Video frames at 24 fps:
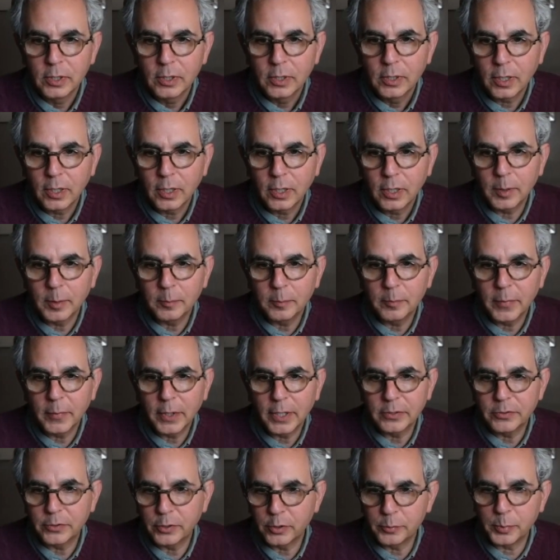Um,
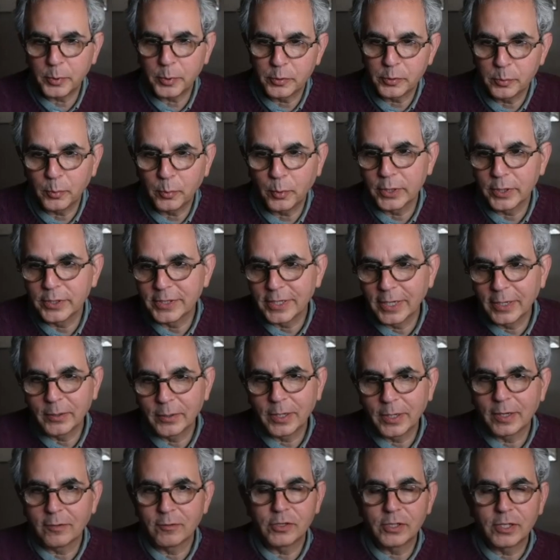as this person points out,
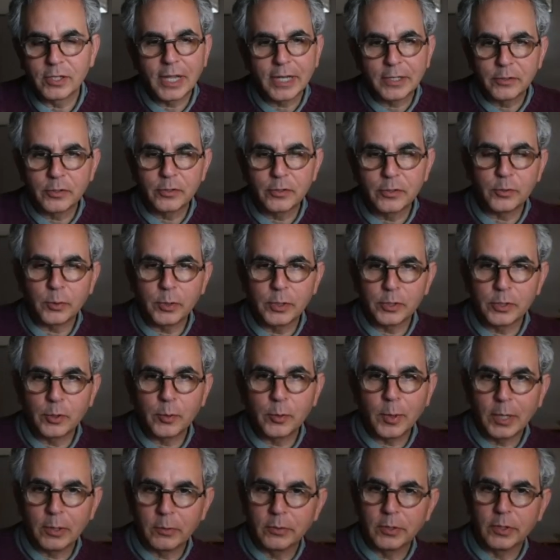obviously lots of stories go
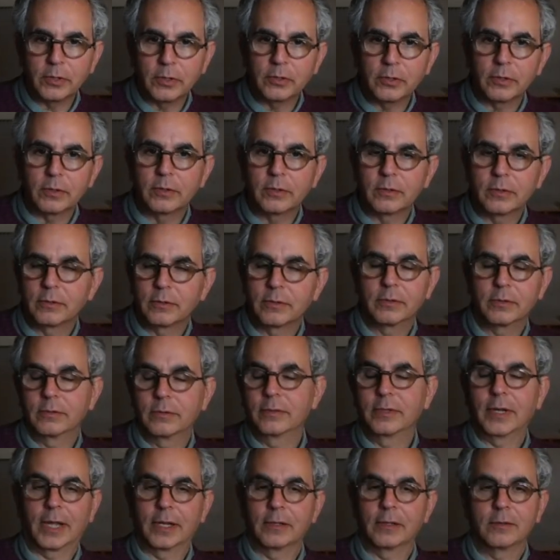out that are
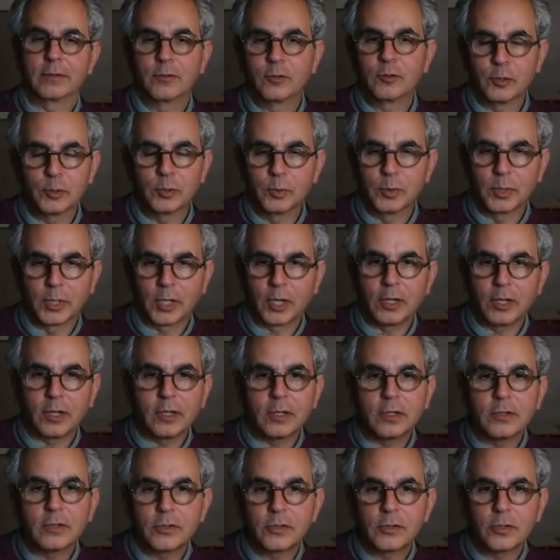not true at
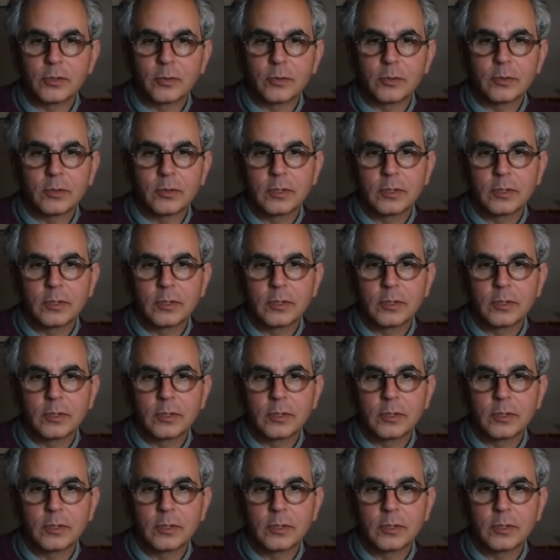all. So,